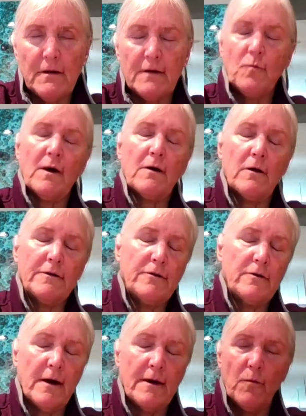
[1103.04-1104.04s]
like one called
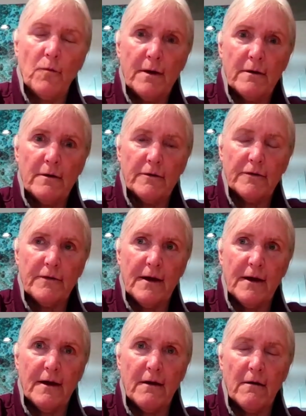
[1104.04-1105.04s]
United Wheels.
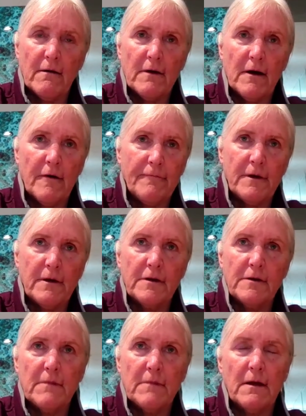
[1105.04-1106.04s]
They are
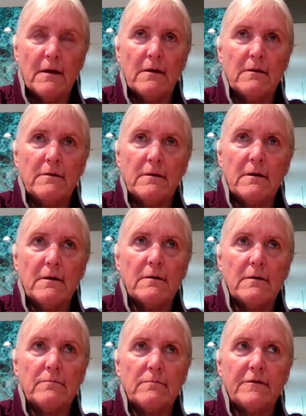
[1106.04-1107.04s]
Huffy
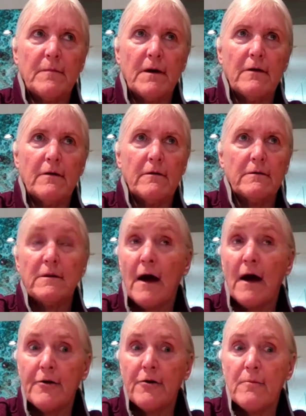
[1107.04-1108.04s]
and some other
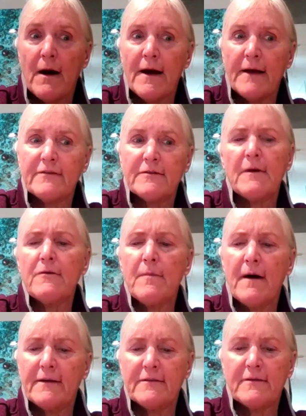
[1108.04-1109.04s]
Niner bikes, some other
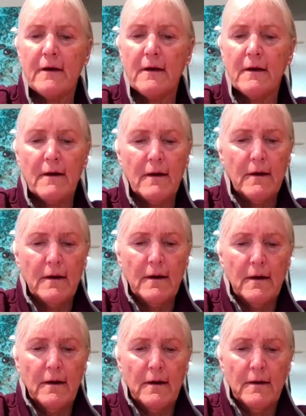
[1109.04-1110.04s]
bikes.
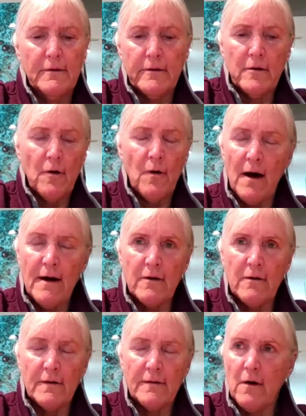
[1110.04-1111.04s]
They're in
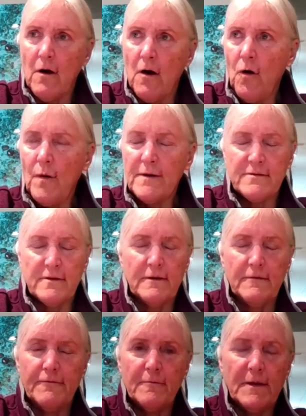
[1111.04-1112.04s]
Ohio, and they're always
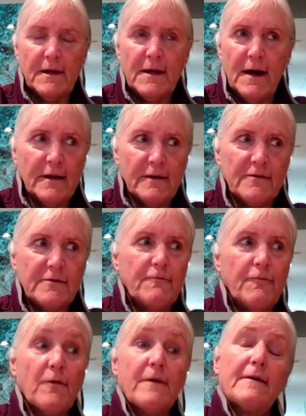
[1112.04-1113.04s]
looking for
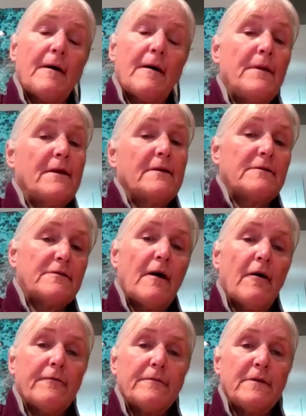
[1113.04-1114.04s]
mechanics for the company
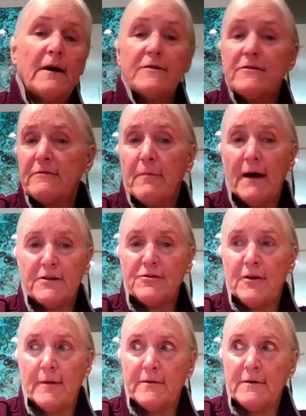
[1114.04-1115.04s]
itself, not just bike
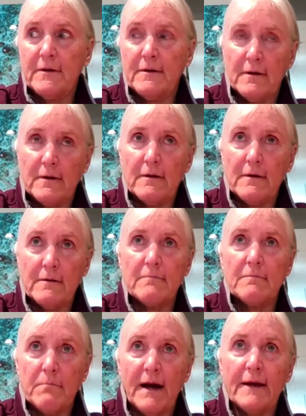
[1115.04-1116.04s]
shops need, but
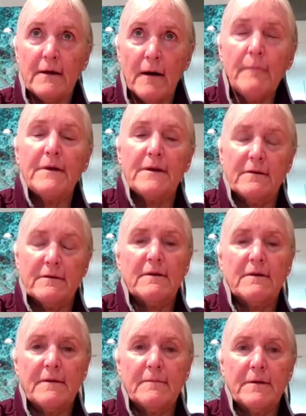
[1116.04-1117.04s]
bike companies
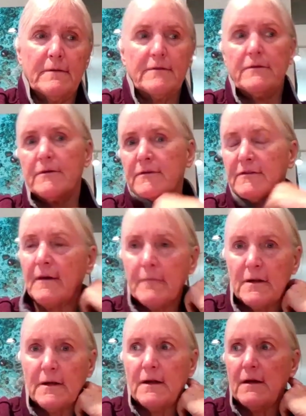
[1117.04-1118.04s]
need them to do
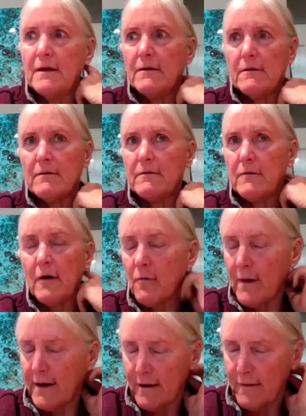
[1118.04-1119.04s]
assembly or
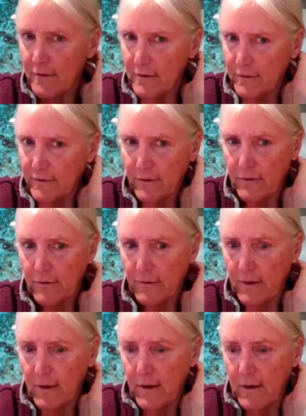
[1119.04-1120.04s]
whatever.
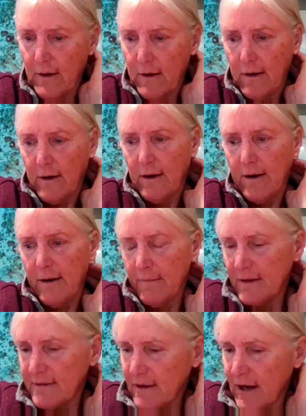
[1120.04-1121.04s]
So
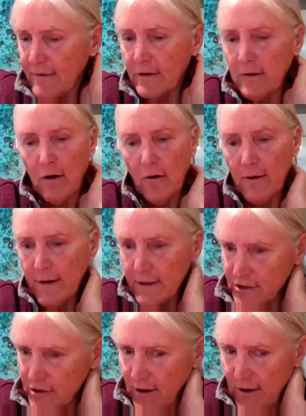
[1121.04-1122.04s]
it's kind of a lower
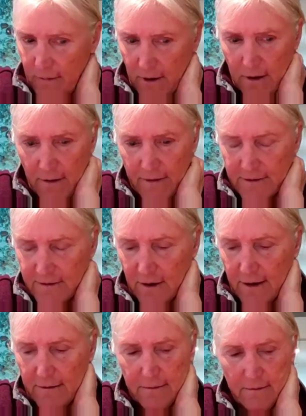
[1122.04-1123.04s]
end job on the
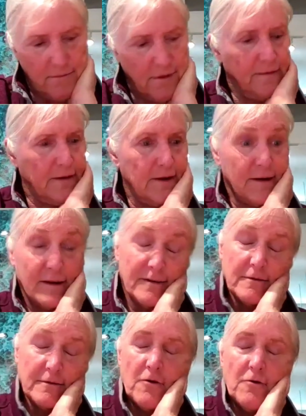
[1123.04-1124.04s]
site. Not that it
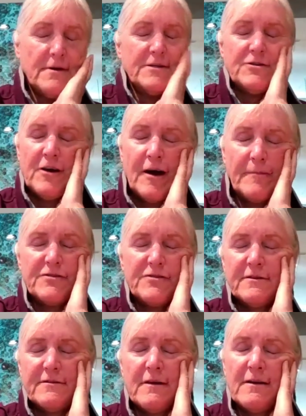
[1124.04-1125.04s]
is a lower end job. It's
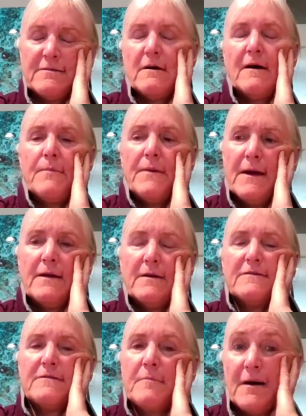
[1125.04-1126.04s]
just not as high
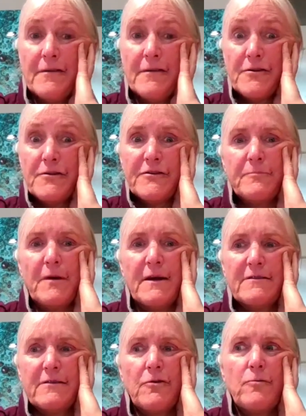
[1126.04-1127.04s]
paying as some others, but
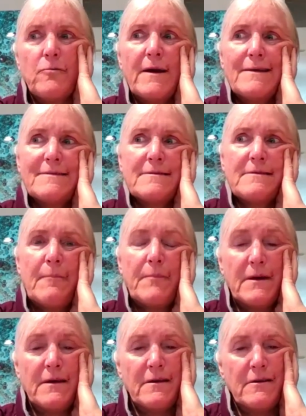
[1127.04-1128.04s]
it's a good way to
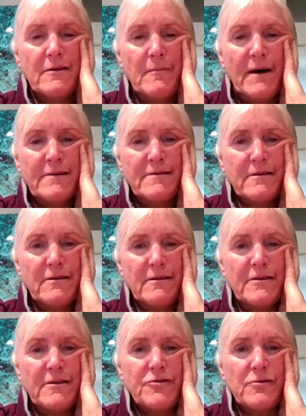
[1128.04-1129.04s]
step into the bicycle
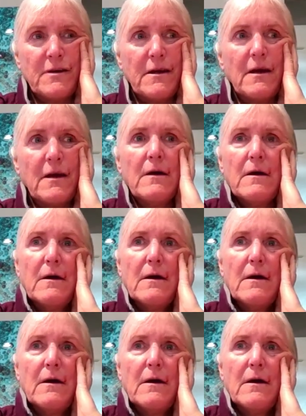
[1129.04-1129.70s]
industry